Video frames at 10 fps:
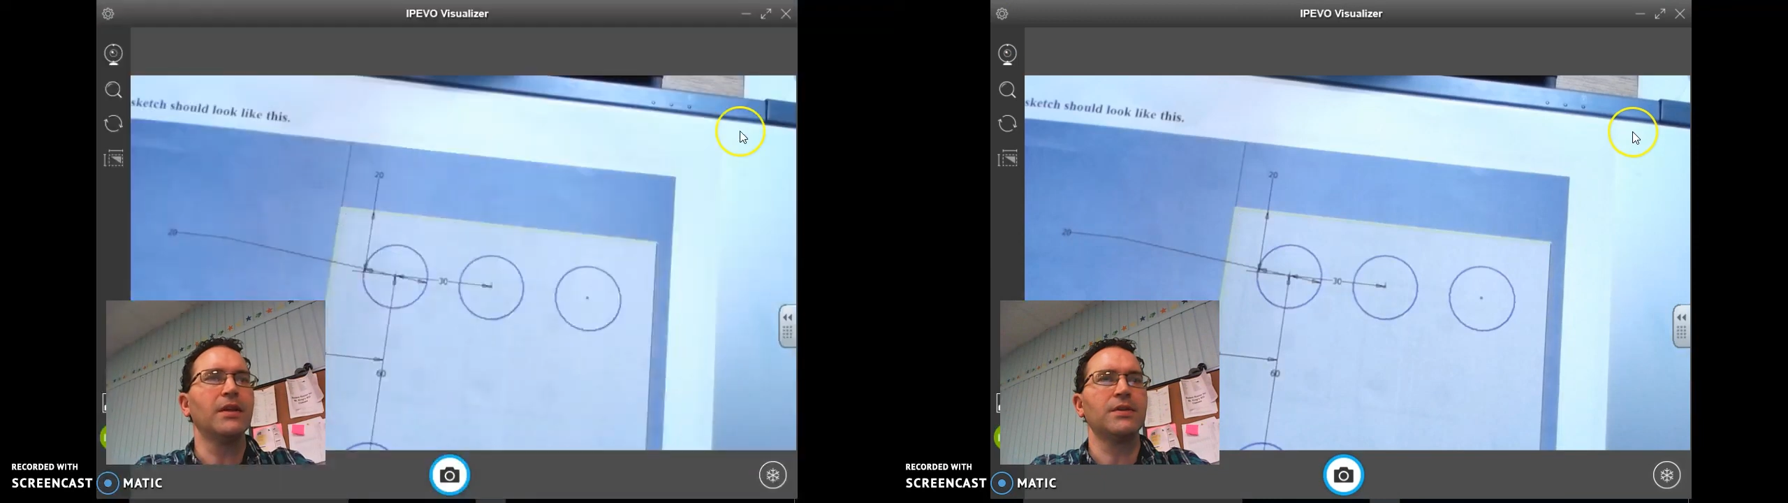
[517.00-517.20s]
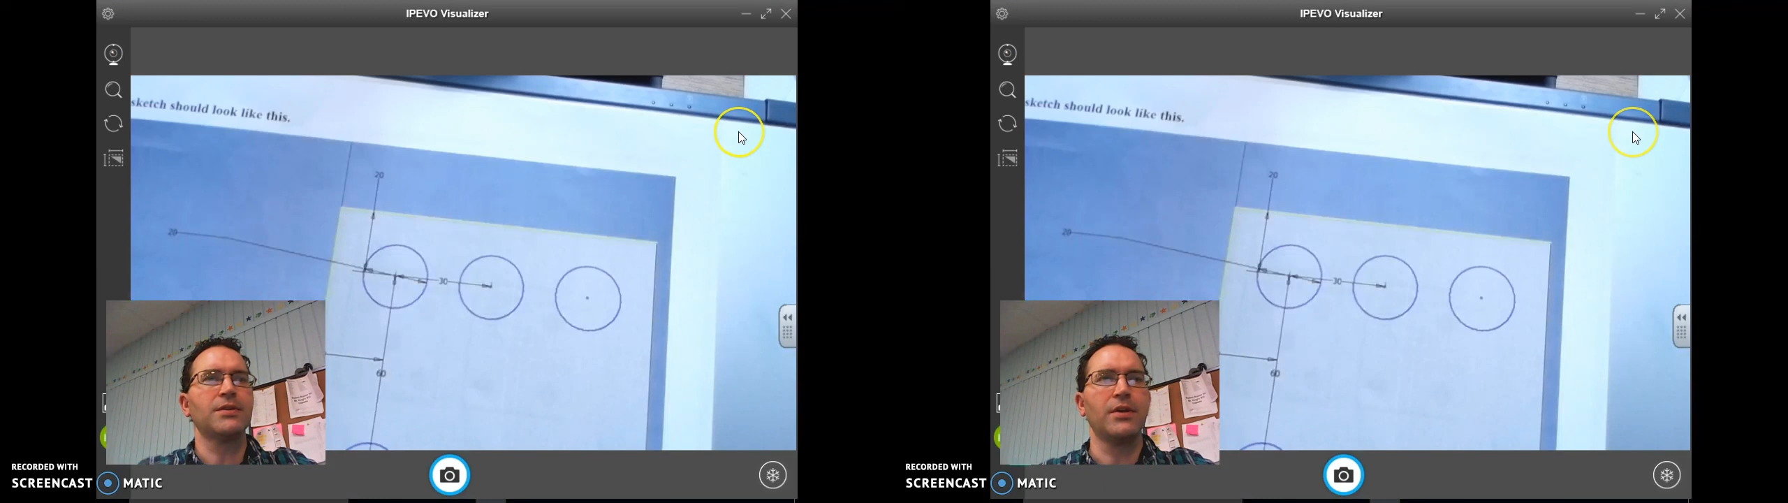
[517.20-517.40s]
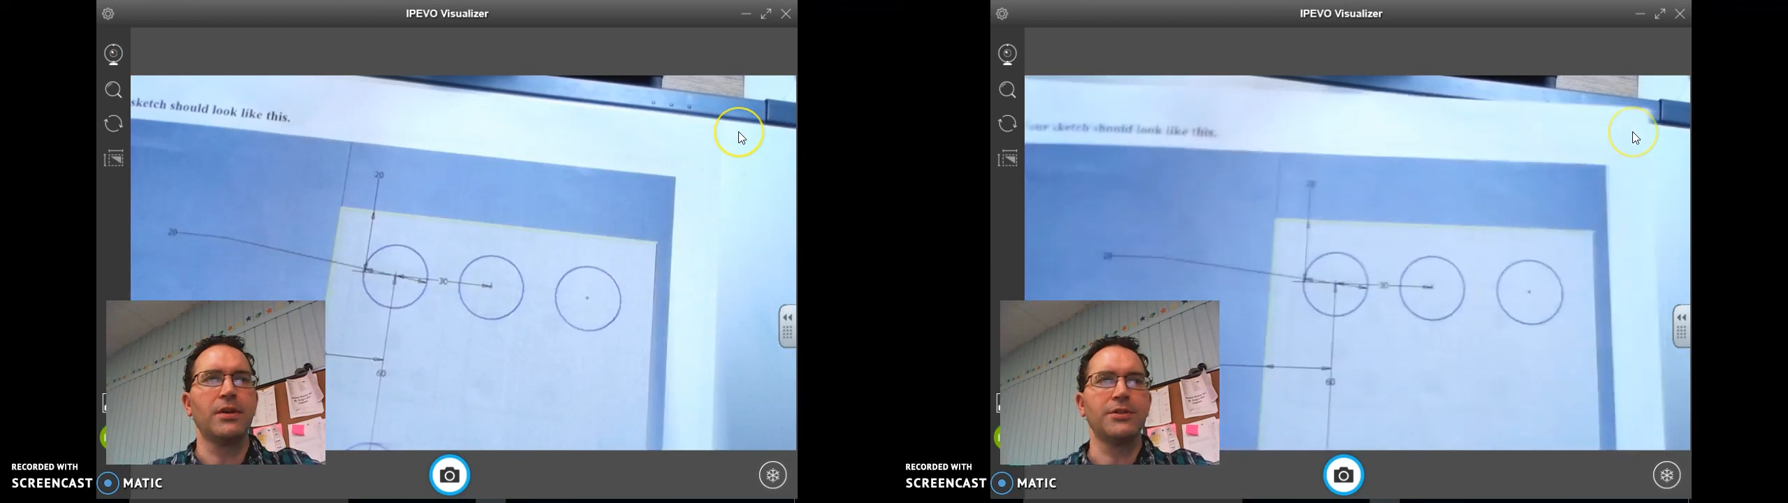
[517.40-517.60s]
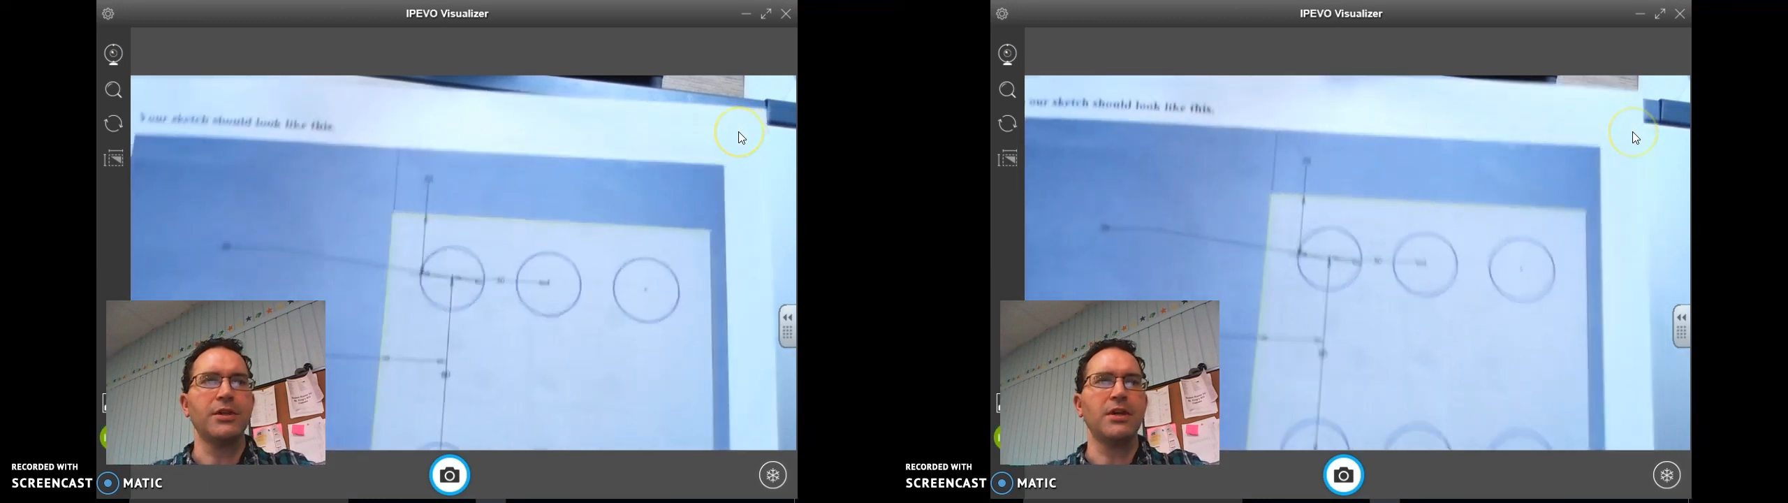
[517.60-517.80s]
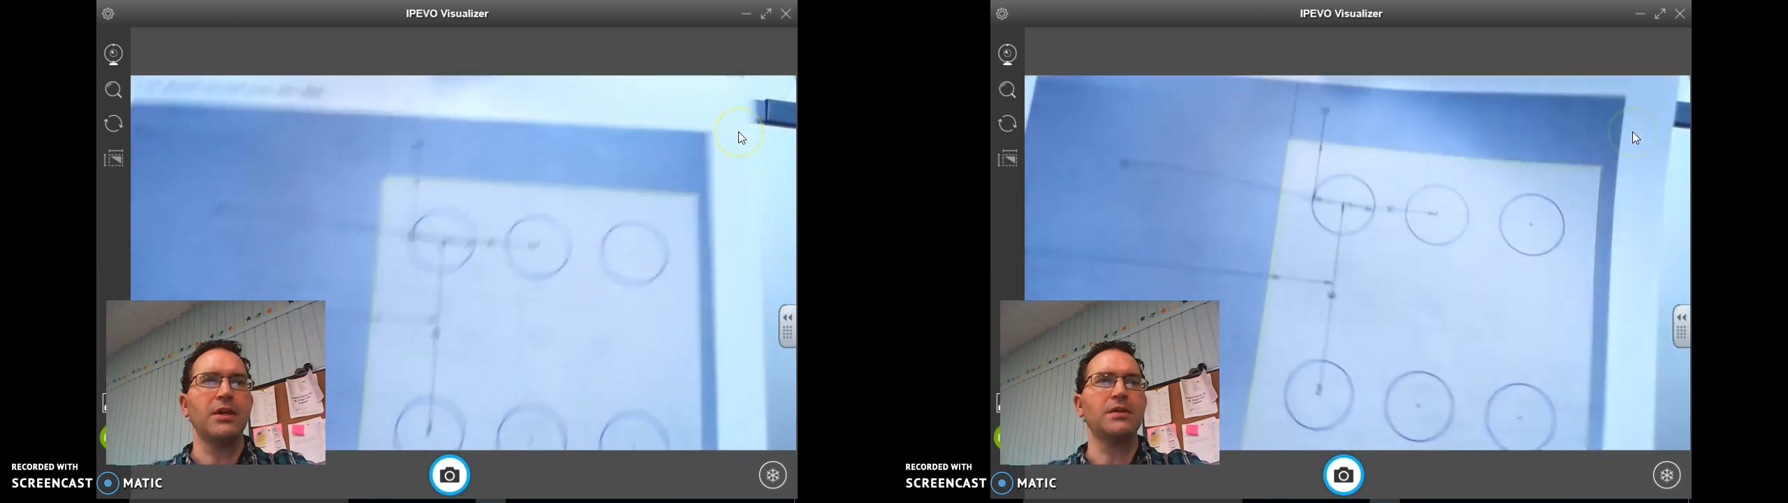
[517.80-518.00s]
this on our
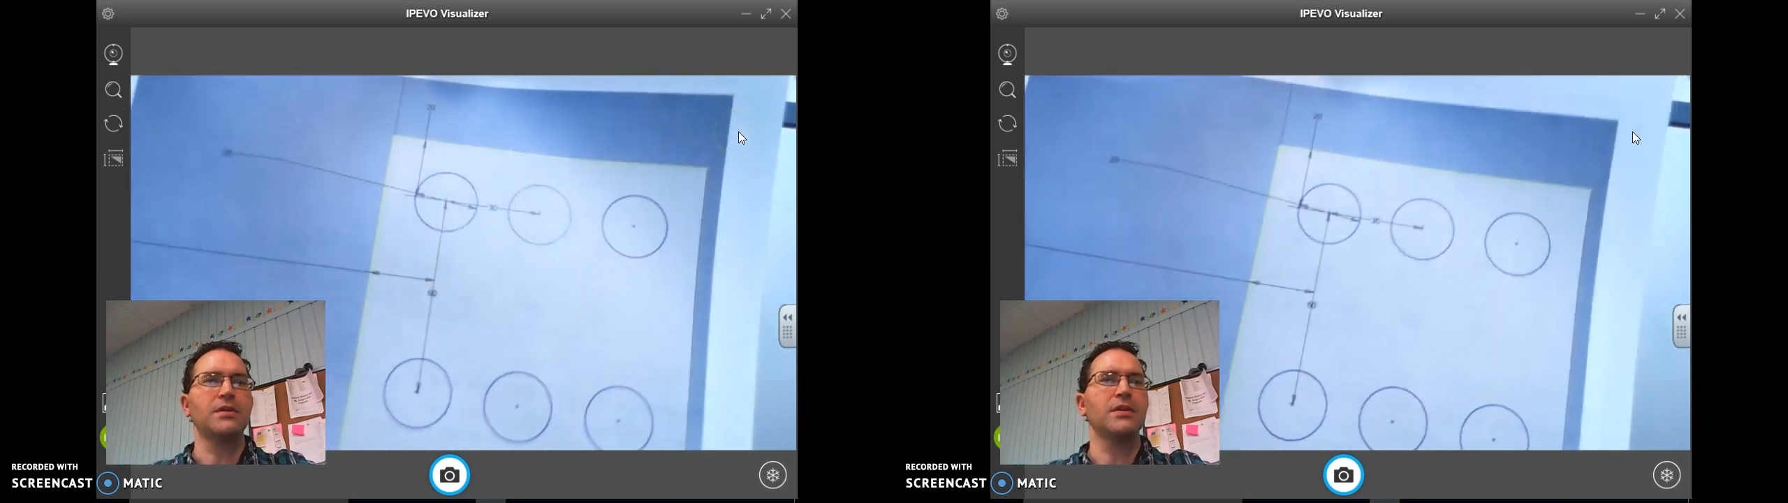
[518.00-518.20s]
sheet.